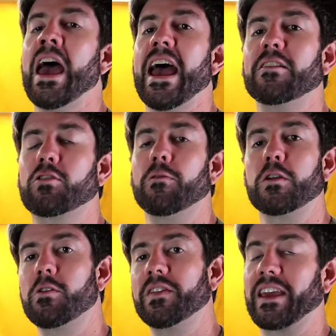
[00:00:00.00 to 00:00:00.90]
And so if
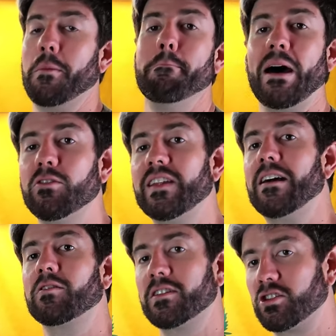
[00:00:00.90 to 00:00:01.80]
you're in like a
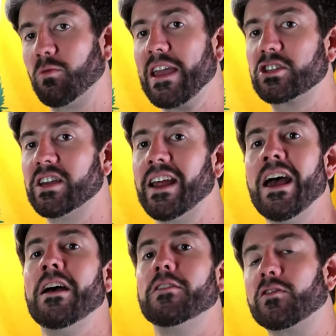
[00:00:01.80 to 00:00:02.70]
meltdown situation,
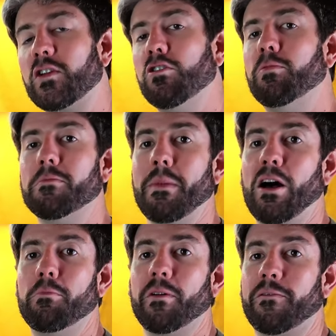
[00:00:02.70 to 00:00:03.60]
the tube would
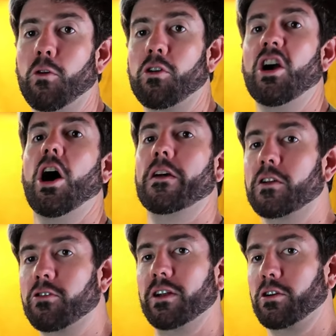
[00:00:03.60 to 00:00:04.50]
melt before other
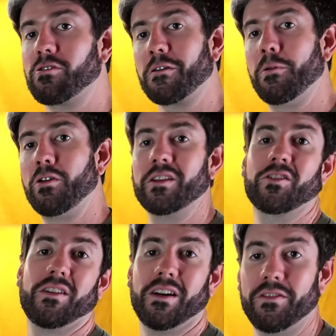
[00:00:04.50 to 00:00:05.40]
critical components
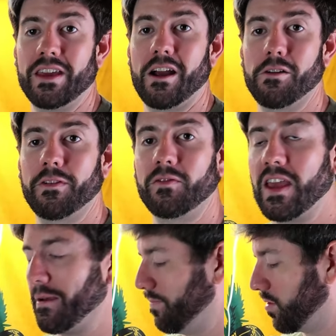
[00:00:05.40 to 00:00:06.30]
of the AR-15.